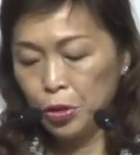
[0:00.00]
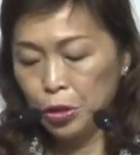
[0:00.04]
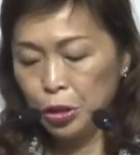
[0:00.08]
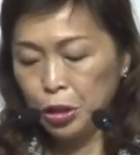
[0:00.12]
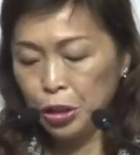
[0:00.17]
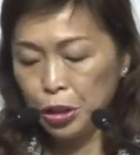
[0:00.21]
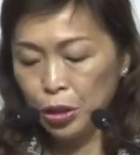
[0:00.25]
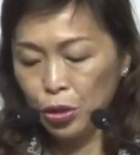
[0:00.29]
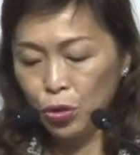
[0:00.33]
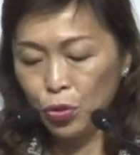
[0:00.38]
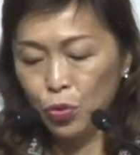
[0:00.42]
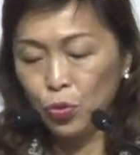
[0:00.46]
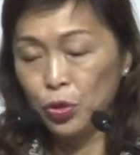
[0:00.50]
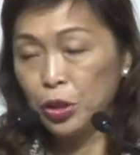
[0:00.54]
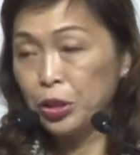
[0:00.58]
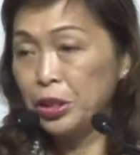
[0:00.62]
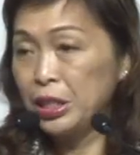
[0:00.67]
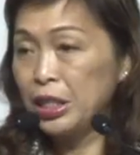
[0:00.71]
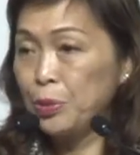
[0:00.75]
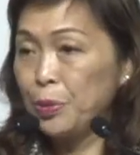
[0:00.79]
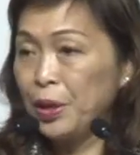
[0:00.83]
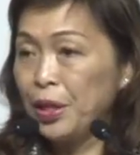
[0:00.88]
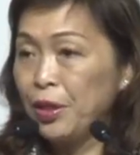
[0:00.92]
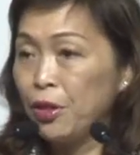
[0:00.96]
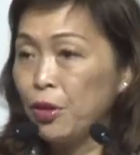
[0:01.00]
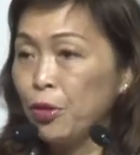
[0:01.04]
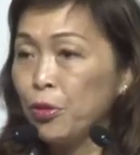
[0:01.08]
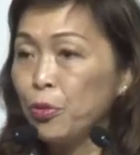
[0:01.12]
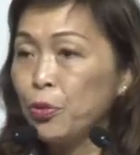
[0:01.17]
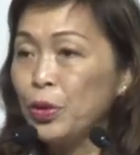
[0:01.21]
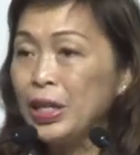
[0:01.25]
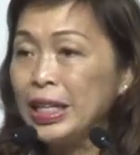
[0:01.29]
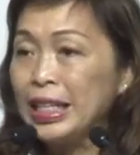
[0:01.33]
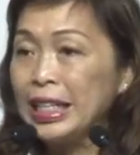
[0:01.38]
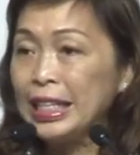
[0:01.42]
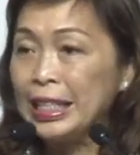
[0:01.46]
or just where to spend
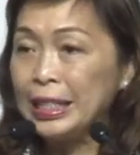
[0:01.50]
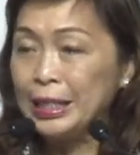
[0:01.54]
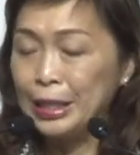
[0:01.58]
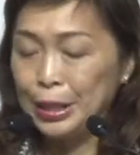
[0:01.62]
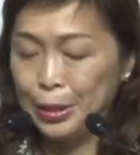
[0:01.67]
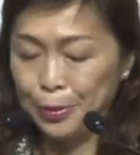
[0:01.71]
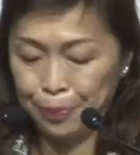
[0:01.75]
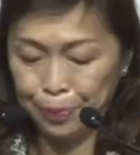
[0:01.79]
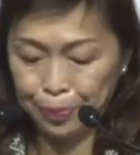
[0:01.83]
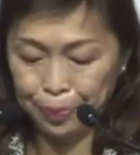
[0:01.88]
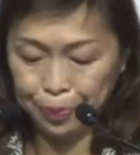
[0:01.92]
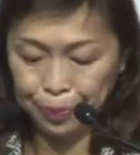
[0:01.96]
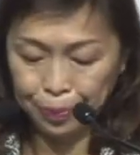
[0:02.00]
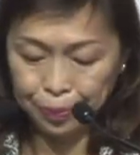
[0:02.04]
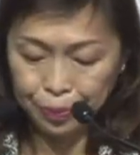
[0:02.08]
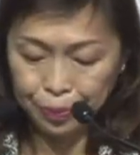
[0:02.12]
their weekends.